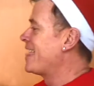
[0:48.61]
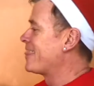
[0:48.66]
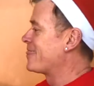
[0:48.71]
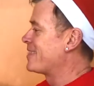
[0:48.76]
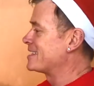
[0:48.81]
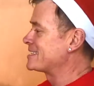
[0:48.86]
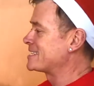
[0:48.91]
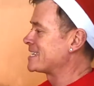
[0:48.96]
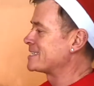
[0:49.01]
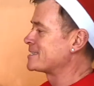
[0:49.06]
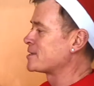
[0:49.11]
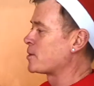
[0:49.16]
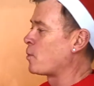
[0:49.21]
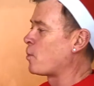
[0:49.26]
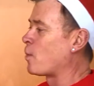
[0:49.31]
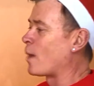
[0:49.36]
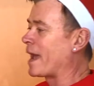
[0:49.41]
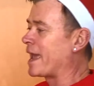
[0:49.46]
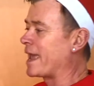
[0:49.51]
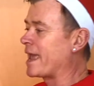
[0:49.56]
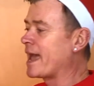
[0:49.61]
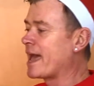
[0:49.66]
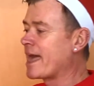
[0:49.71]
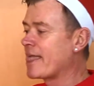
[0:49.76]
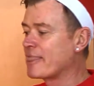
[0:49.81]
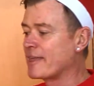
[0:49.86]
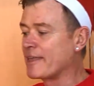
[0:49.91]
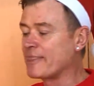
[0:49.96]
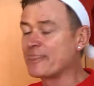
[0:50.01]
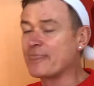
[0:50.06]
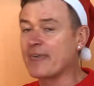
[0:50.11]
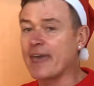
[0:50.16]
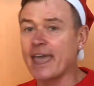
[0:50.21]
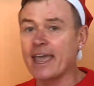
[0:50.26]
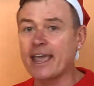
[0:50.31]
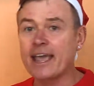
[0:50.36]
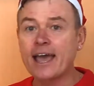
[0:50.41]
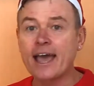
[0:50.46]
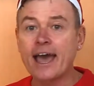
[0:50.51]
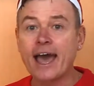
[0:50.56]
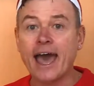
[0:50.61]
This is a way that they